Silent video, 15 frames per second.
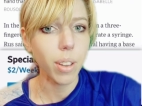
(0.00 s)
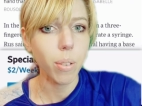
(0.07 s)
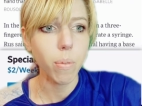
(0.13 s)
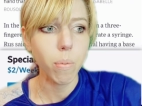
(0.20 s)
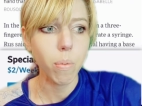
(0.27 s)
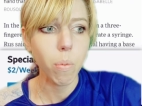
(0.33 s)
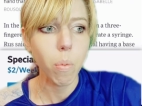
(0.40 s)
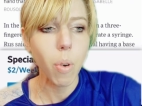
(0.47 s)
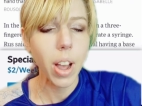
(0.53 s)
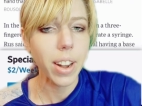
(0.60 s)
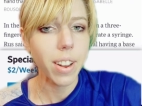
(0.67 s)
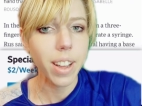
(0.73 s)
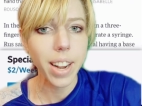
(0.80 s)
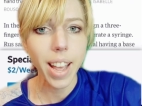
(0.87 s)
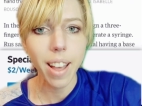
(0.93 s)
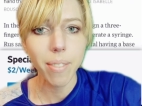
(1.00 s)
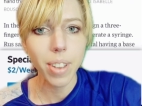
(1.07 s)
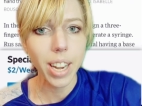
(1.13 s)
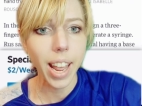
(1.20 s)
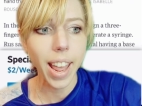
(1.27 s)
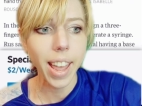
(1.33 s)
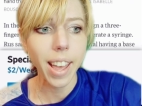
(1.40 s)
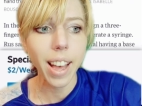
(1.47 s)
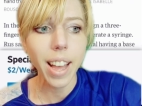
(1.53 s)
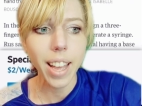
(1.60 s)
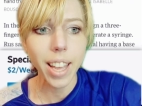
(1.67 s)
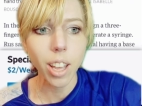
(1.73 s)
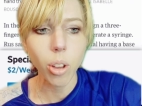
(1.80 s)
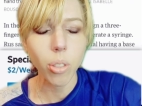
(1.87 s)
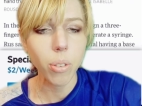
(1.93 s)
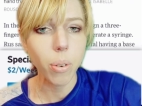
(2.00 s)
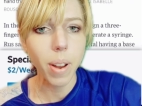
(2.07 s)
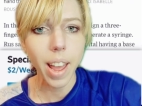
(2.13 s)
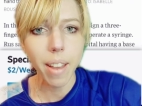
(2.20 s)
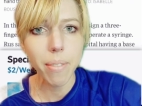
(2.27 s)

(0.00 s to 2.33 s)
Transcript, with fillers: so why not have an AI go through